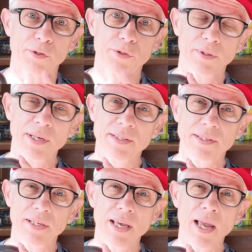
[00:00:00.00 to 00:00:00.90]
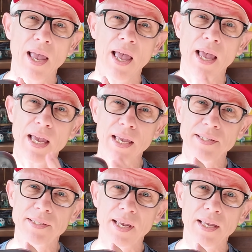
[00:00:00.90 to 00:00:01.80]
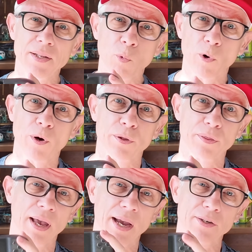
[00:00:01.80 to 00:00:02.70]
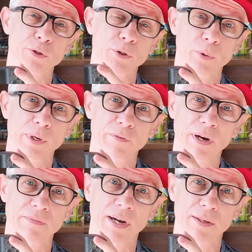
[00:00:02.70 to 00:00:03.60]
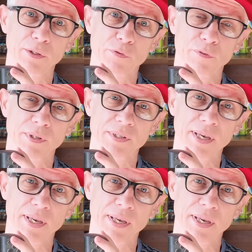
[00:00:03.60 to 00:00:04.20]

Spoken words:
So let's see, is it worth the extra $25 for this